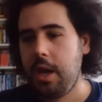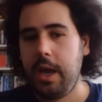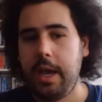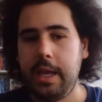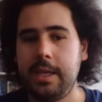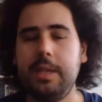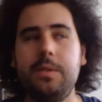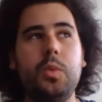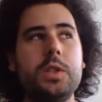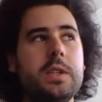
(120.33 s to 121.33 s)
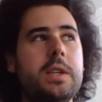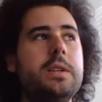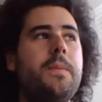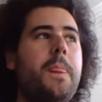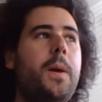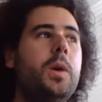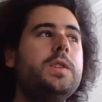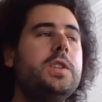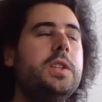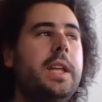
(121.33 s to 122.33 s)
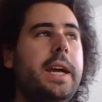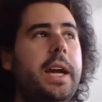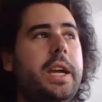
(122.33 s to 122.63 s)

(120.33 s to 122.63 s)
And it was also like, I